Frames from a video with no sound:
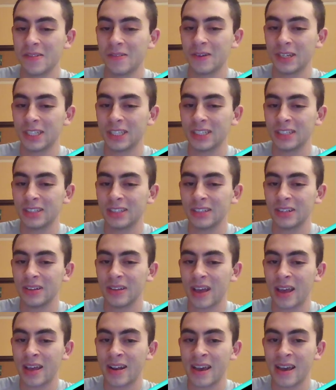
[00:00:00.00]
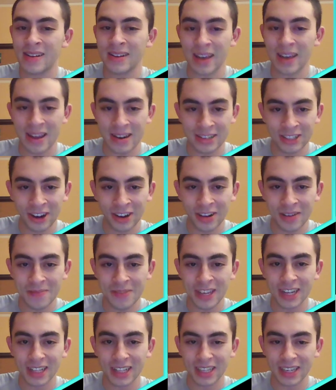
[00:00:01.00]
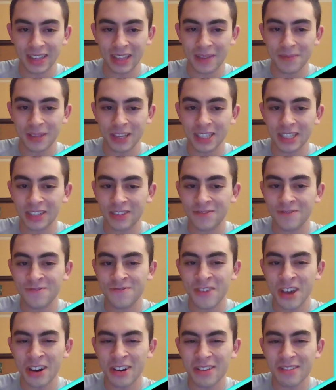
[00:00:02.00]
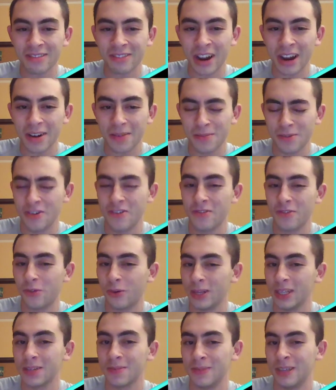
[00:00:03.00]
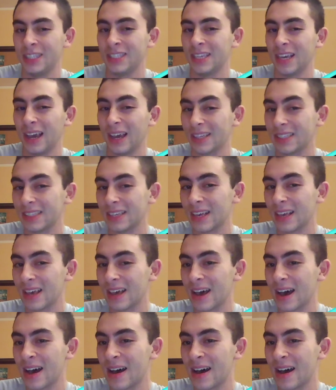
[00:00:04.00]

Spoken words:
which is and Zhang immediately like plays this very rare move, queen to b6.